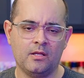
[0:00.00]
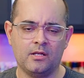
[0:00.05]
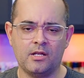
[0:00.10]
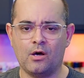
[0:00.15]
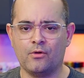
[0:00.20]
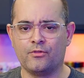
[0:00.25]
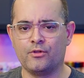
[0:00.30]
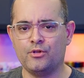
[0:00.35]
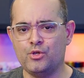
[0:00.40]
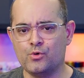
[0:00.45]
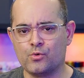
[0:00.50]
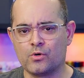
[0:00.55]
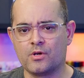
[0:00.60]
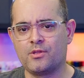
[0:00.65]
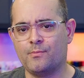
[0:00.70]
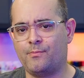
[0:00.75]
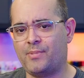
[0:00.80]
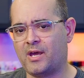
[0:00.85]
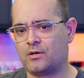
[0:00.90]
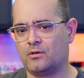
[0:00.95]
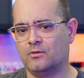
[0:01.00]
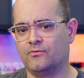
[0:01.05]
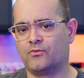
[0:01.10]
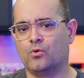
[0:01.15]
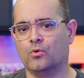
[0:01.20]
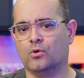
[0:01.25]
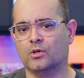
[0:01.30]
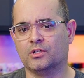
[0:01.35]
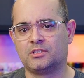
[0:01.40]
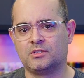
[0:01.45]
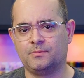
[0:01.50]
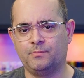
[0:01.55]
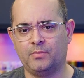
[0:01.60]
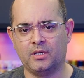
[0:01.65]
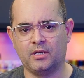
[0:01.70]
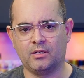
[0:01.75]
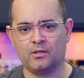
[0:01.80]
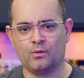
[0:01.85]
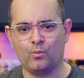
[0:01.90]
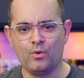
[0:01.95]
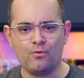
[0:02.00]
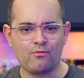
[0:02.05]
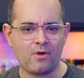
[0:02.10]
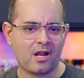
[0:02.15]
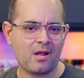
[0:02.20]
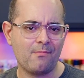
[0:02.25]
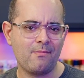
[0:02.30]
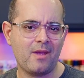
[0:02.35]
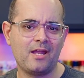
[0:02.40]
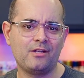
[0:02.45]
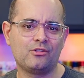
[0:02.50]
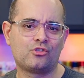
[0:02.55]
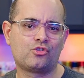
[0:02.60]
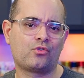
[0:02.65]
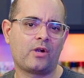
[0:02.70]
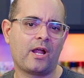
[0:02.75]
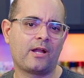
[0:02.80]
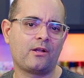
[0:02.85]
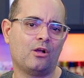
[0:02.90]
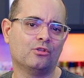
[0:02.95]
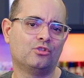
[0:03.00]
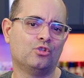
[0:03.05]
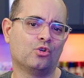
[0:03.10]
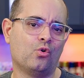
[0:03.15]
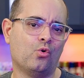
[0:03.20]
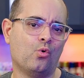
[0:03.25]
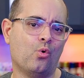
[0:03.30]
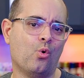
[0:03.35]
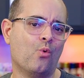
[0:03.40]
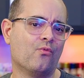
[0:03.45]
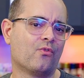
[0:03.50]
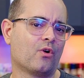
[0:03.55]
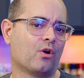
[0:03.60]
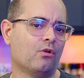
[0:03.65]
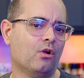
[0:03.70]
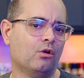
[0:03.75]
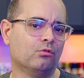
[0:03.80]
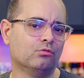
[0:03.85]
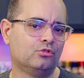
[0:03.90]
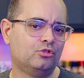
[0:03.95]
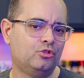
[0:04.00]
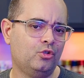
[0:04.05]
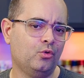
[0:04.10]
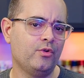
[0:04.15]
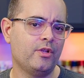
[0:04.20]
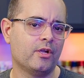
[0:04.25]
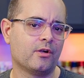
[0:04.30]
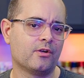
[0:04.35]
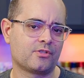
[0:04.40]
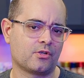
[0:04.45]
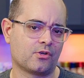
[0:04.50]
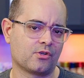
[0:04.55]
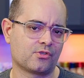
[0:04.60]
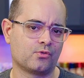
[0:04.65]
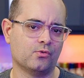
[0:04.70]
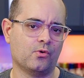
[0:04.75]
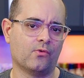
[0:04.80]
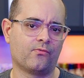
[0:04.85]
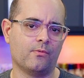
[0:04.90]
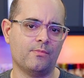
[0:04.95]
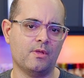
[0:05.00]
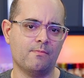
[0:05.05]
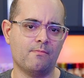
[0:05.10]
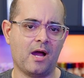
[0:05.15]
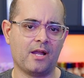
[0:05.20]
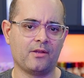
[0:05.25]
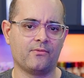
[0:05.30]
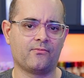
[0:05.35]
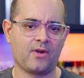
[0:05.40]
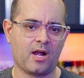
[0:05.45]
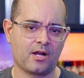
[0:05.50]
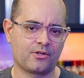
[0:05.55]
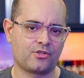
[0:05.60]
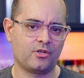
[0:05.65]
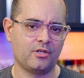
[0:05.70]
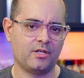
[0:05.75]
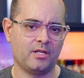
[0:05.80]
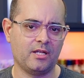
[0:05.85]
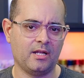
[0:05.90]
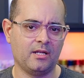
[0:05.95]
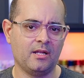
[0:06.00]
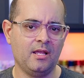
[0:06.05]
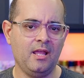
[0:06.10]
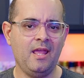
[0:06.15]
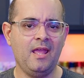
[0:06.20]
Now the newer the better of course, but we recommend trying not to go over around 2 years or so from the manufactured date